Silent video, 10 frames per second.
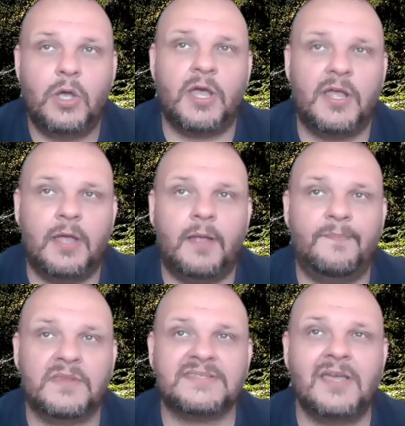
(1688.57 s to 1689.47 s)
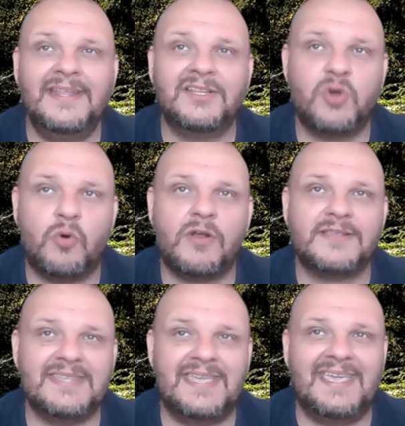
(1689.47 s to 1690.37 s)
Um, Sun in
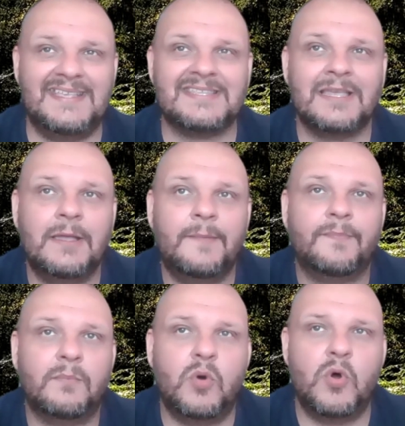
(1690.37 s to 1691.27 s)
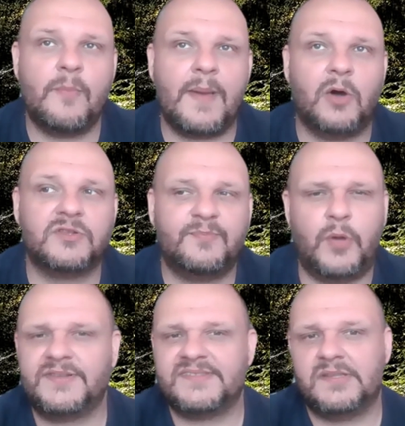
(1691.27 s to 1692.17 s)
Taurus is more about
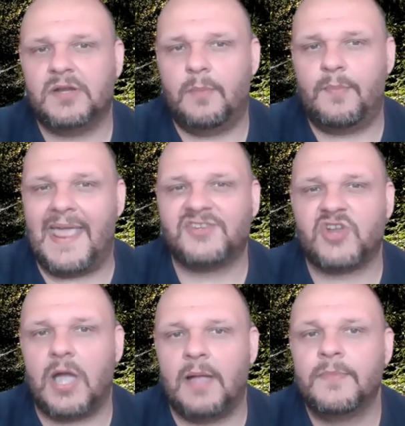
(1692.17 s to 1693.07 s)
personal pleasure.